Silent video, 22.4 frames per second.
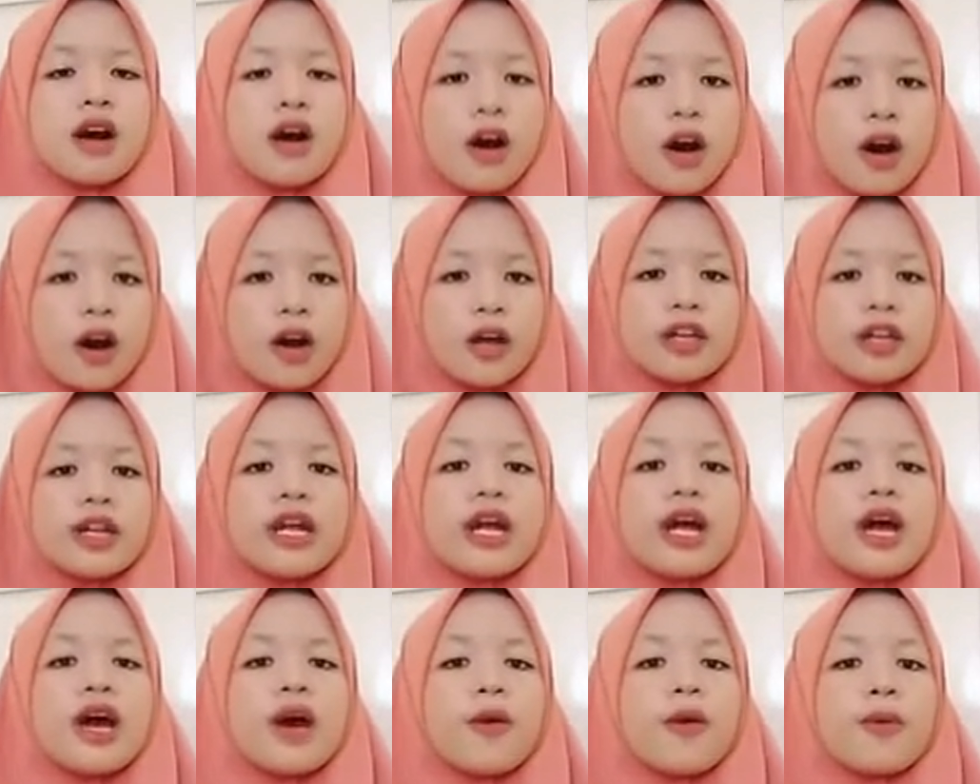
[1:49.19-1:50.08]
on
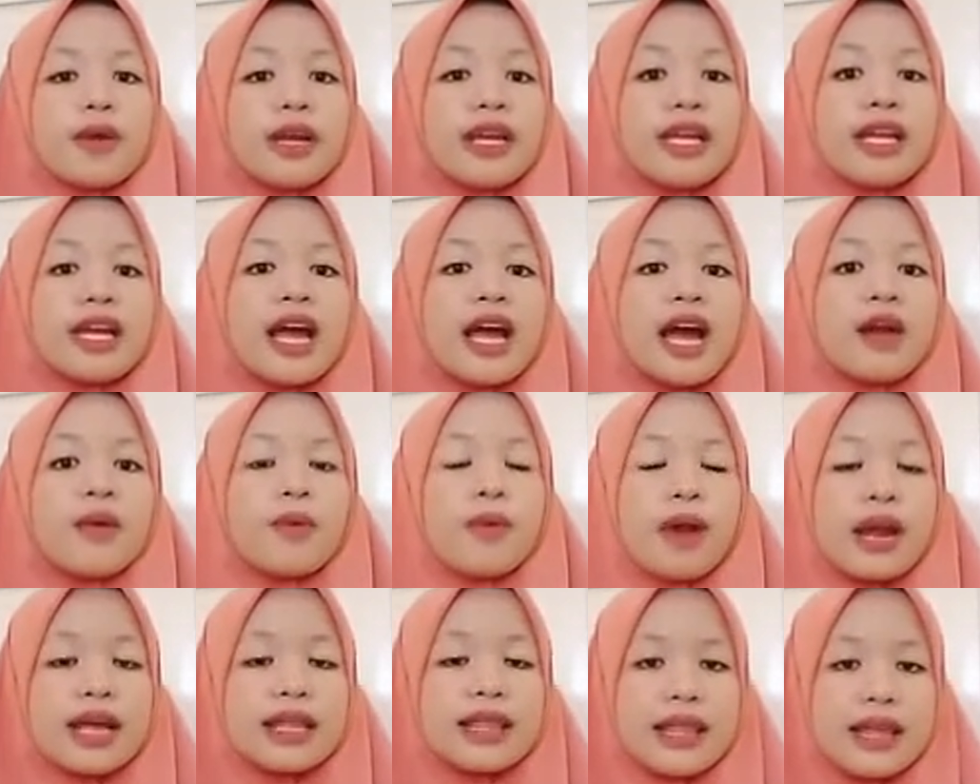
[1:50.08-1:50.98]
reading and
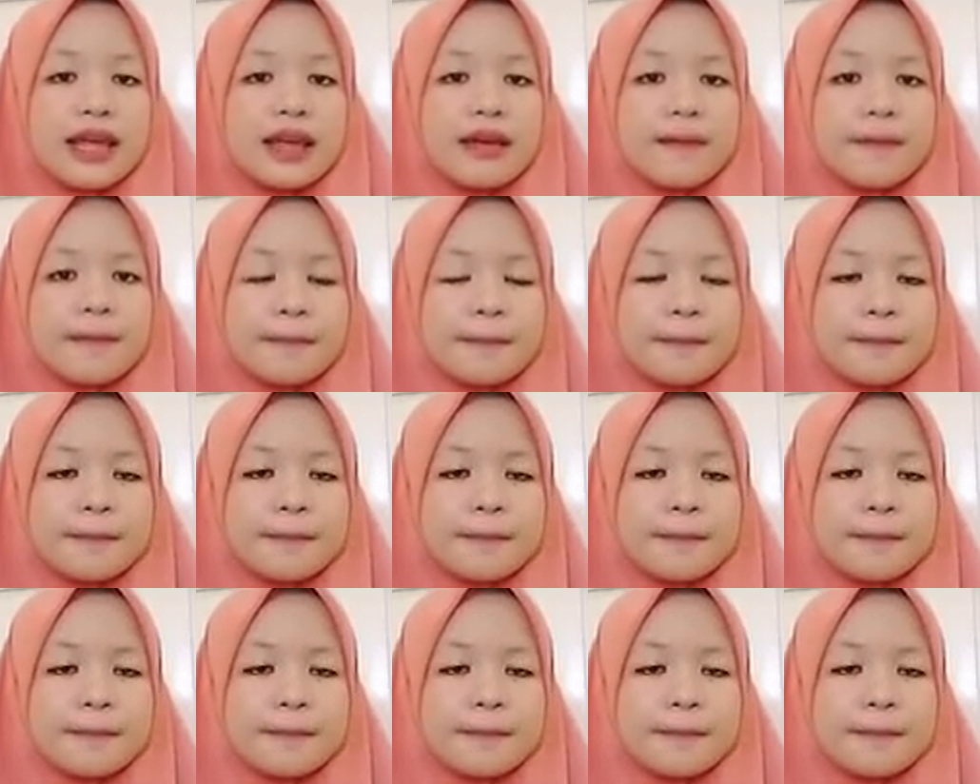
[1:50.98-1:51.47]
writing,